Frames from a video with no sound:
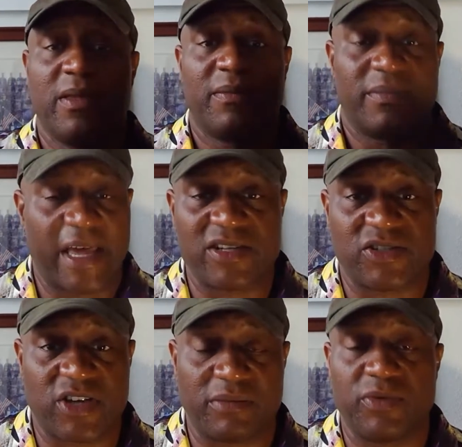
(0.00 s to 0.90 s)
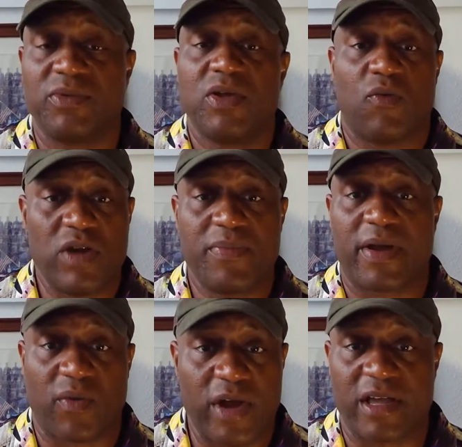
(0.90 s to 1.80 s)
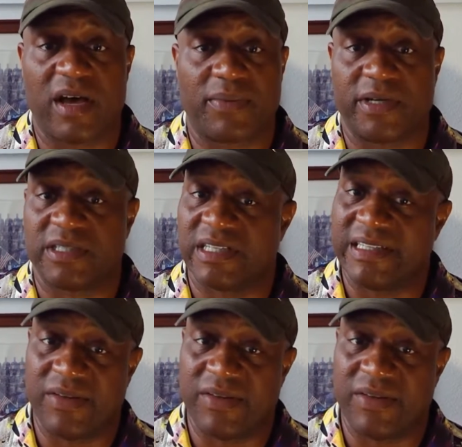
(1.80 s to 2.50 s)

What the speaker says: Ladies and gentlemen, we better wake up because